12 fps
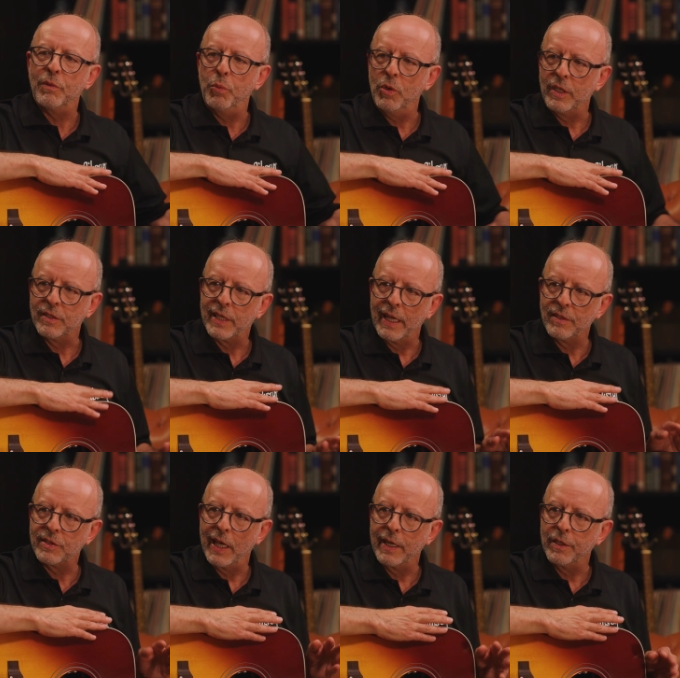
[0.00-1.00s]
of wood is hand
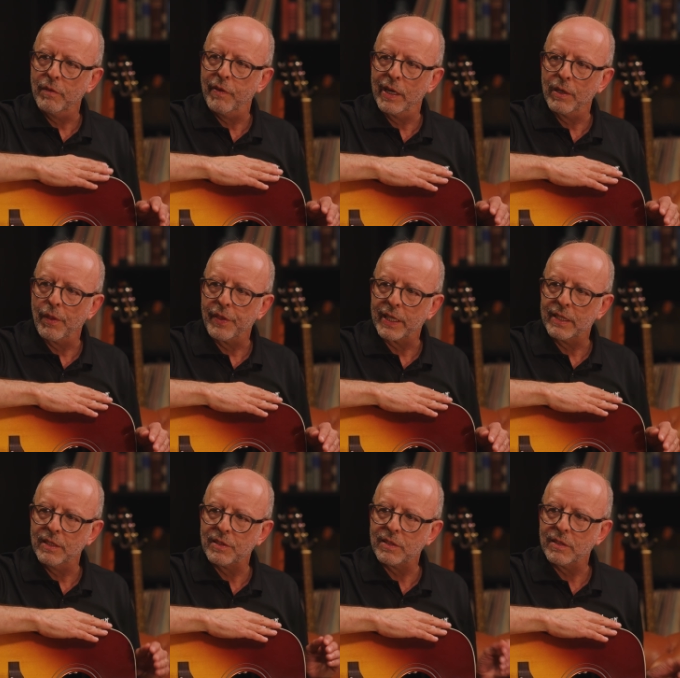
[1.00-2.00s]
sanded to final thickness.